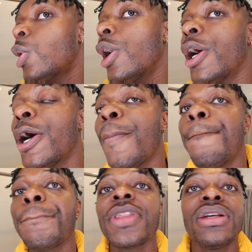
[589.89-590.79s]

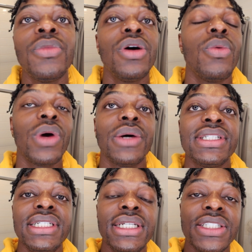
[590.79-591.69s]
But what I
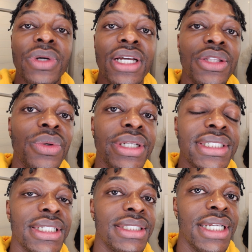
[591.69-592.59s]
was saying is, what I
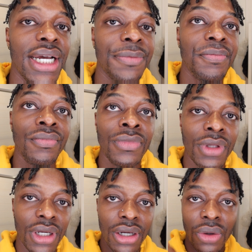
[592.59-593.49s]
noticed is that
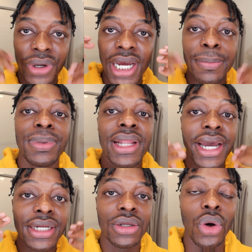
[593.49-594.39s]
when I
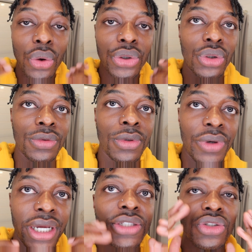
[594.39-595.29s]
applied oil, right?